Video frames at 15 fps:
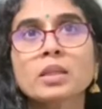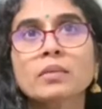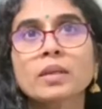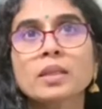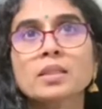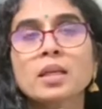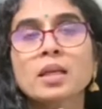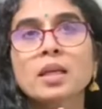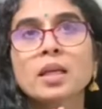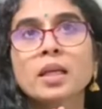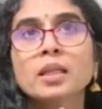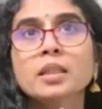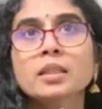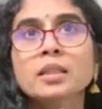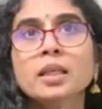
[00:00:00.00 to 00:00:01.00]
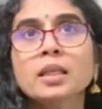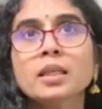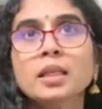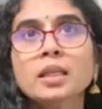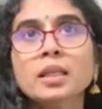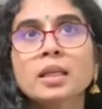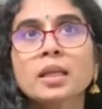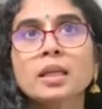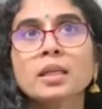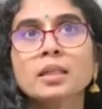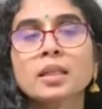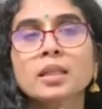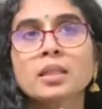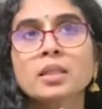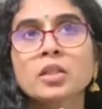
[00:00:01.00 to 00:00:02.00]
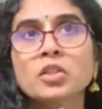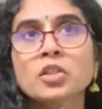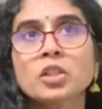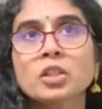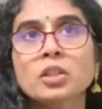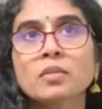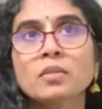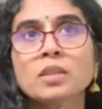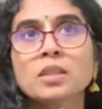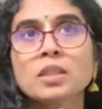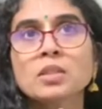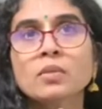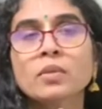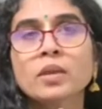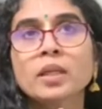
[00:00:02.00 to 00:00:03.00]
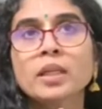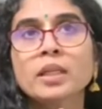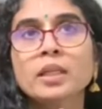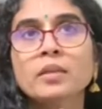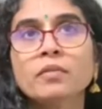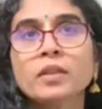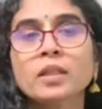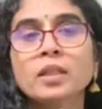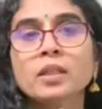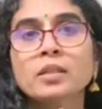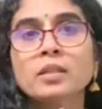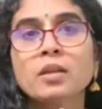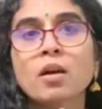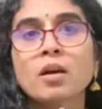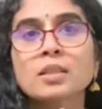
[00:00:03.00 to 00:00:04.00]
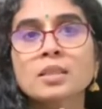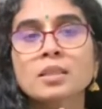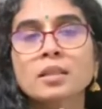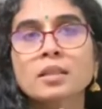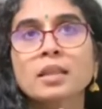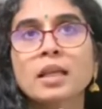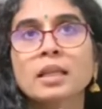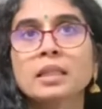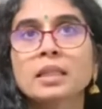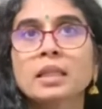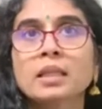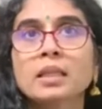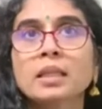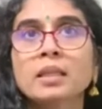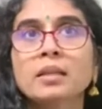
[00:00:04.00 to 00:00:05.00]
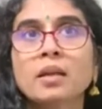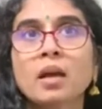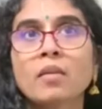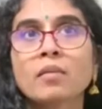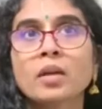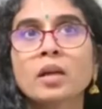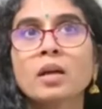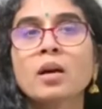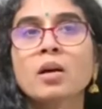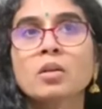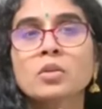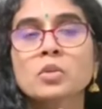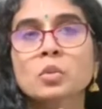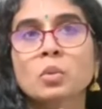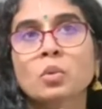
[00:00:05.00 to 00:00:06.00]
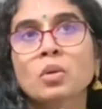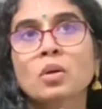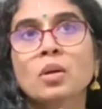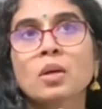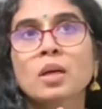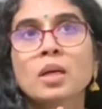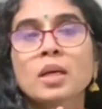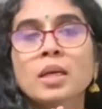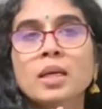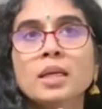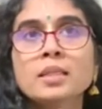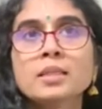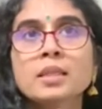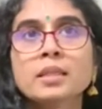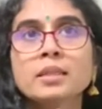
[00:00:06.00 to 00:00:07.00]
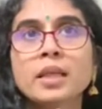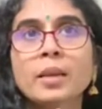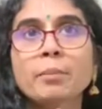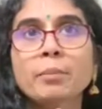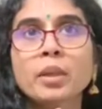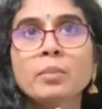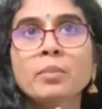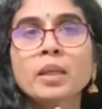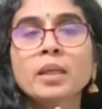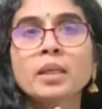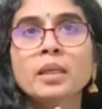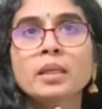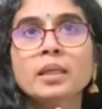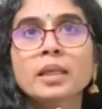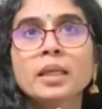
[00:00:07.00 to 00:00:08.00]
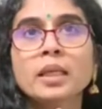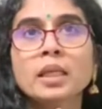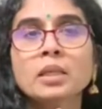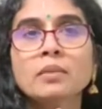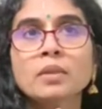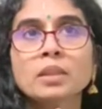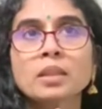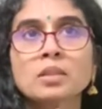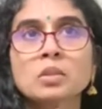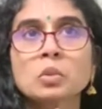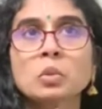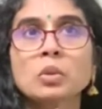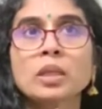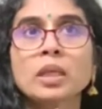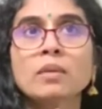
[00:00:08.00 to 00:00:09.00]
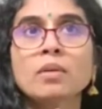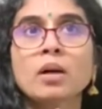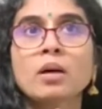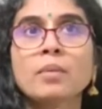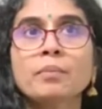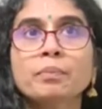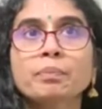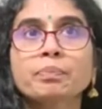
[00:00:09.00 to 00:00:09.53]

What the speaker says: service in killing like Indrajit, which is a very difficult task than killing Ravana also. His temperament in dealing with the Sugriva,